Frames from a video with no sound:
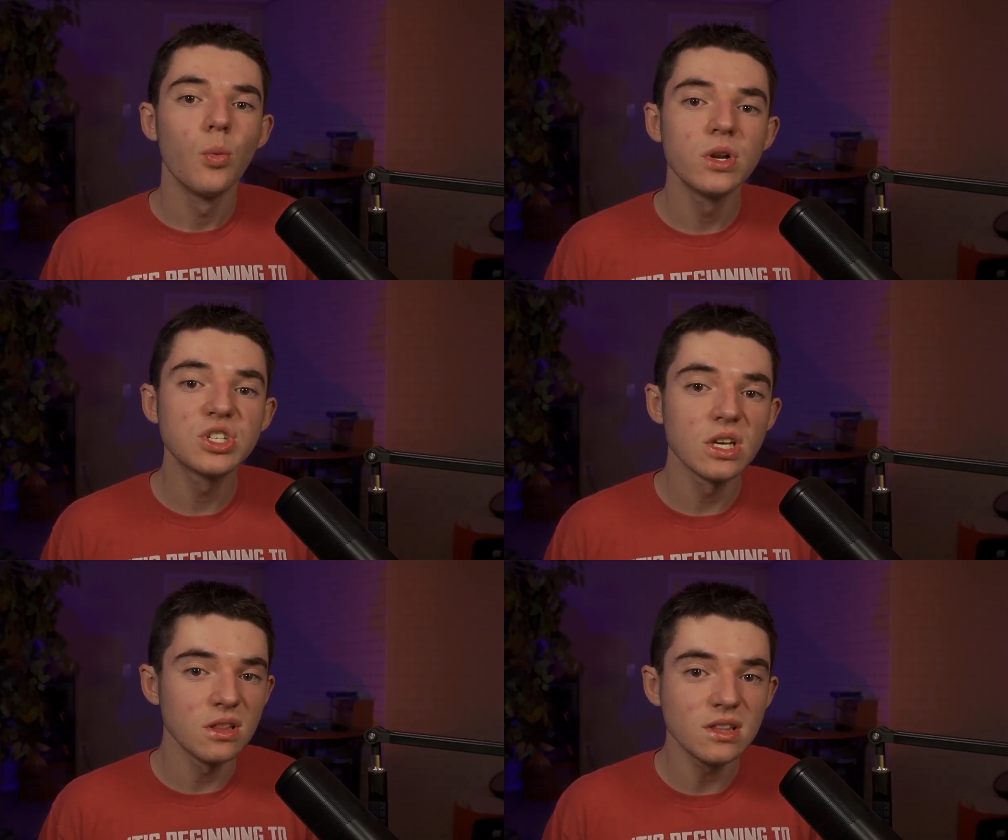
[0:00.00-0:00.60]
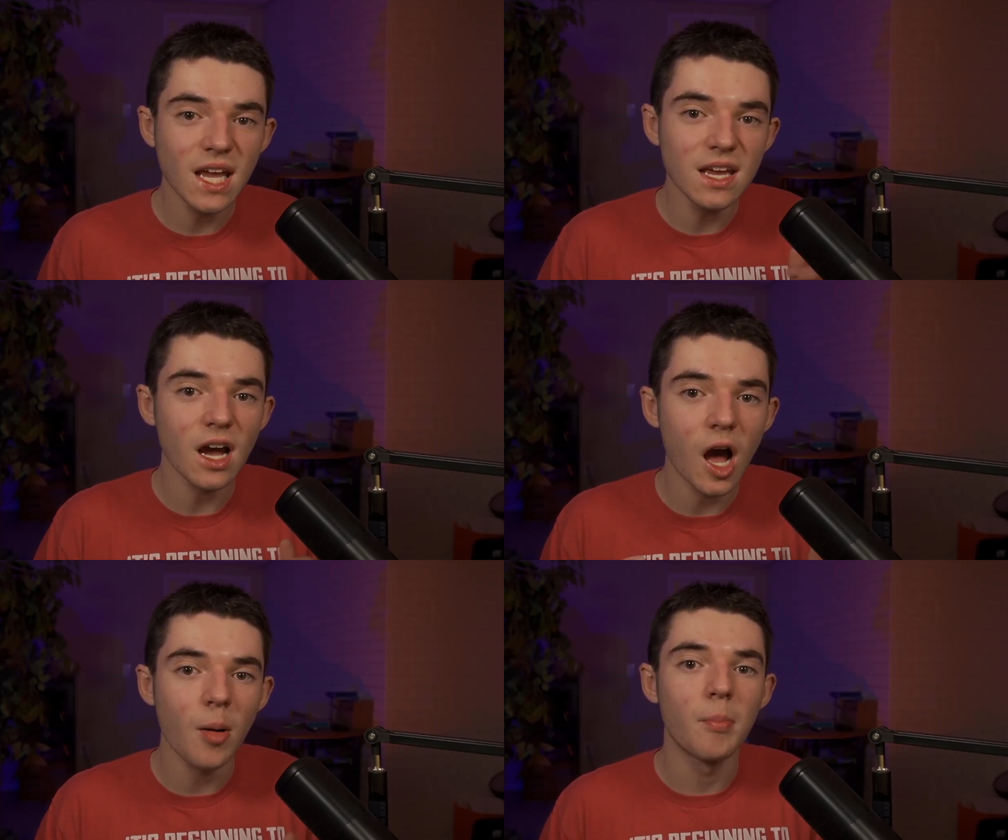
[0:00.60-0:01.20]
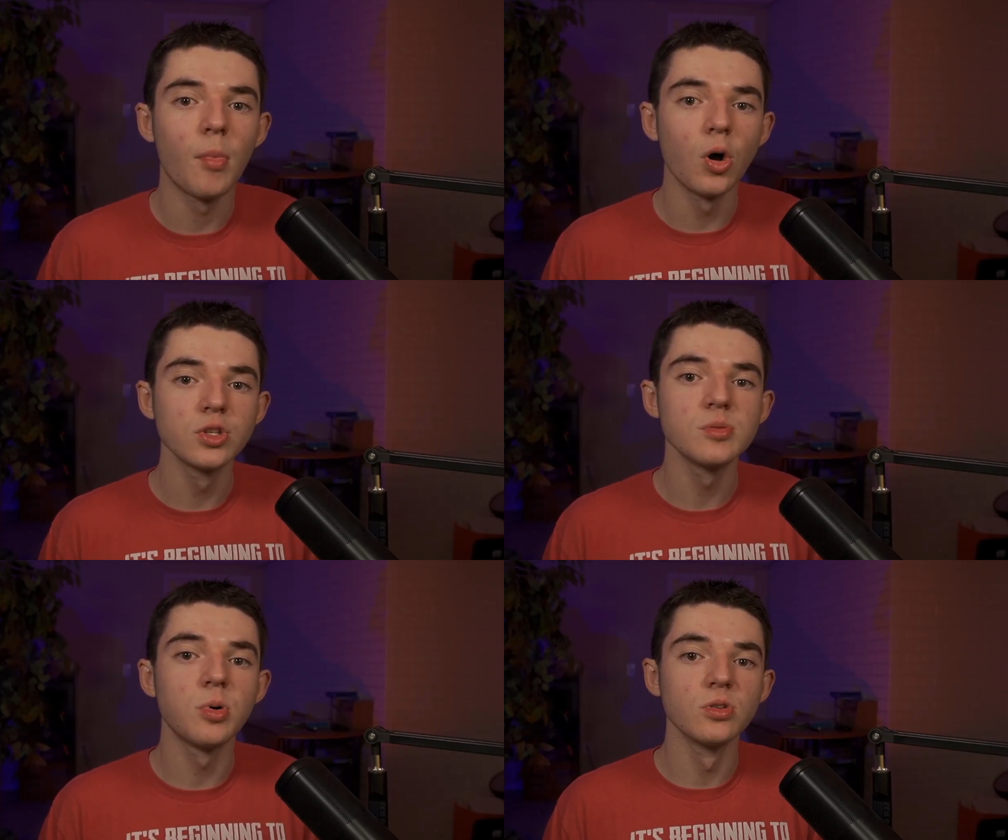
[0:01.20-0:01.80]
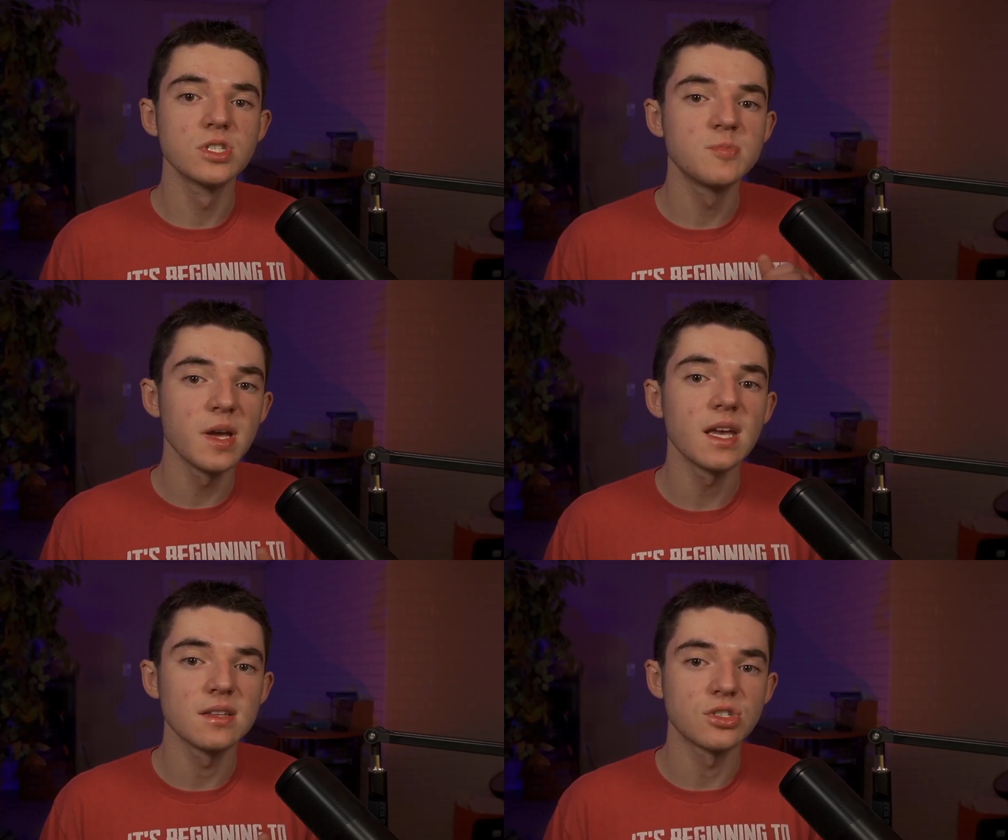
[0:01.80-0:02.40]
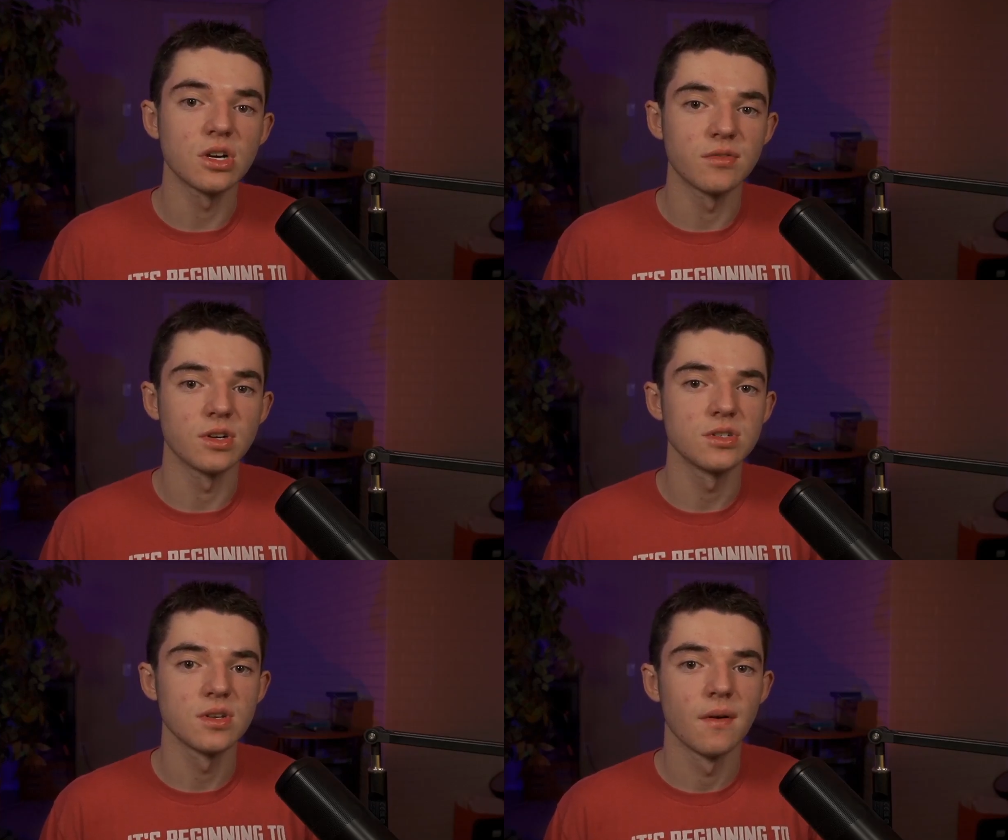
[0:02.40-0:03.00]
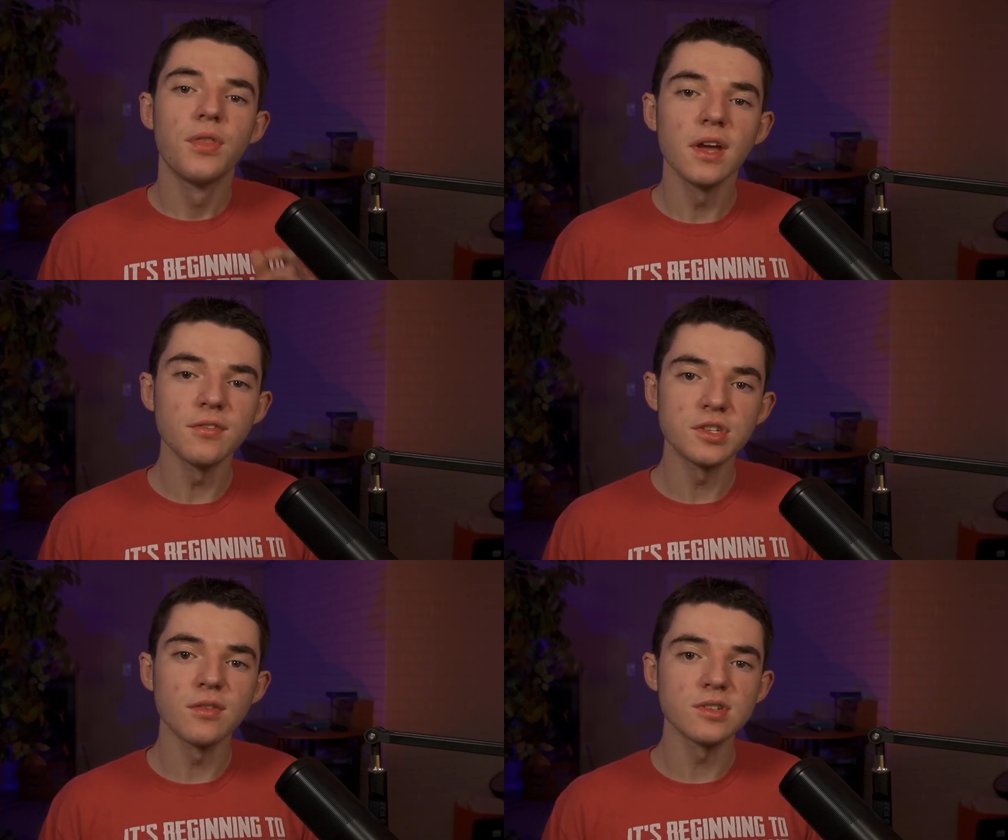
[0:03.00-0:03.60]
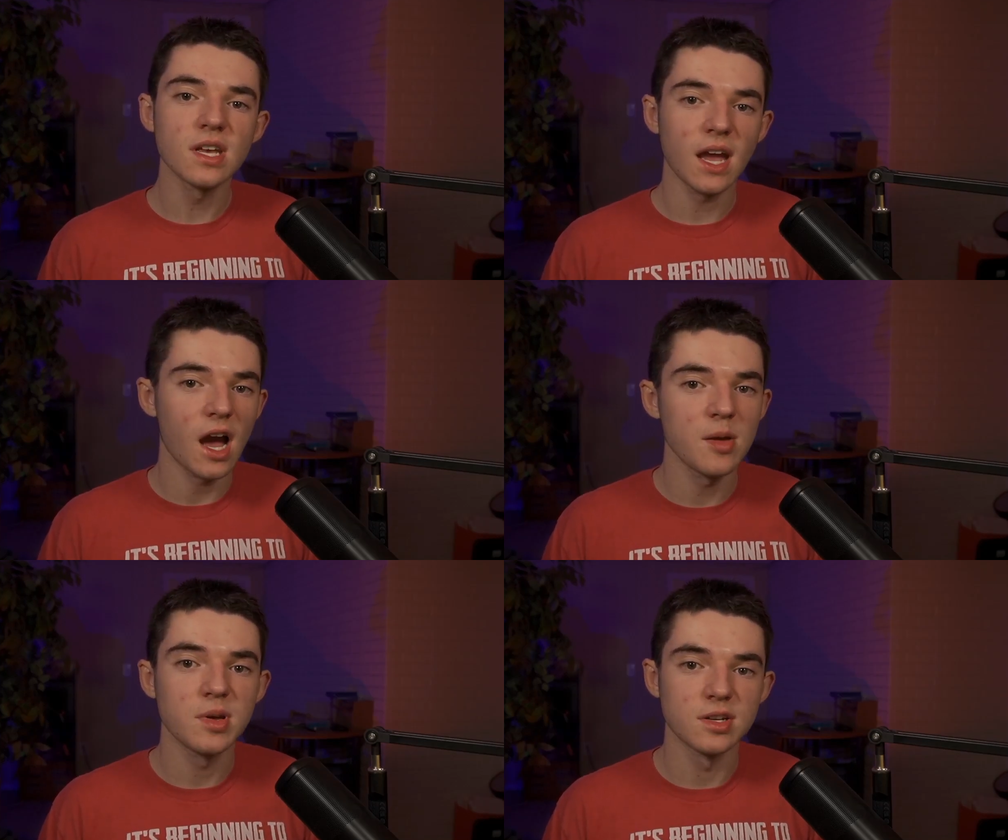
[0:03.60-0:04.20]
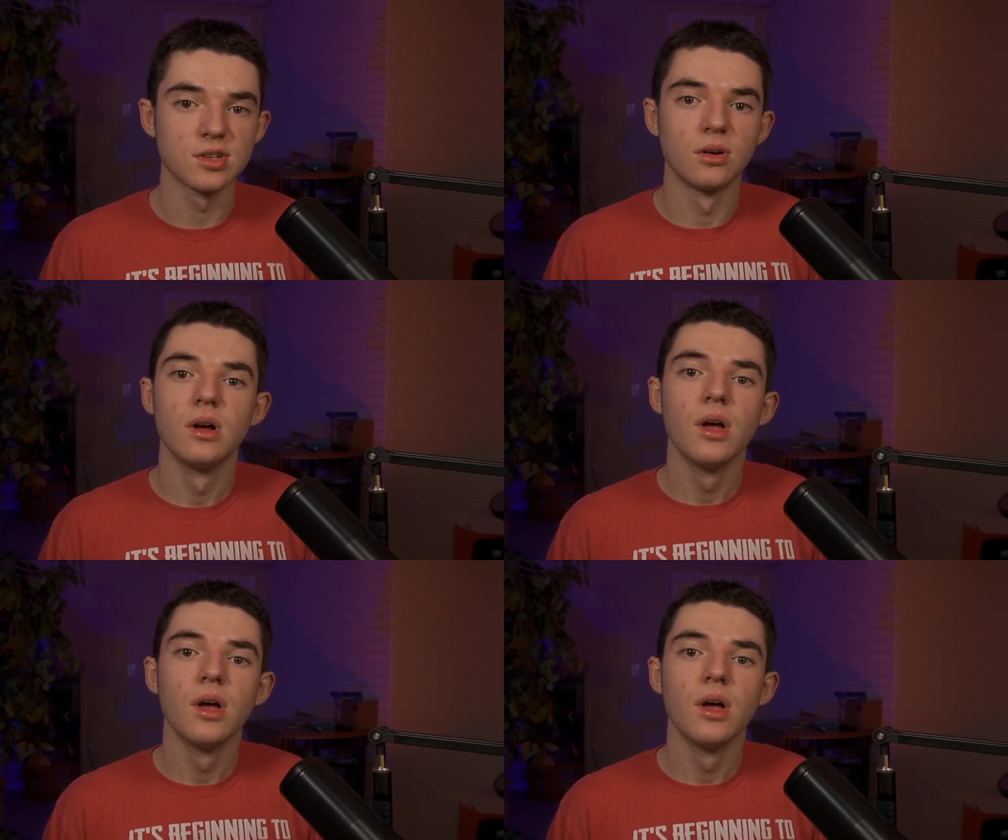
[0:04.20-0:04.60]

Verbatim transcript: which can link up multiple Spigot servers. Think of servers like Hypixel.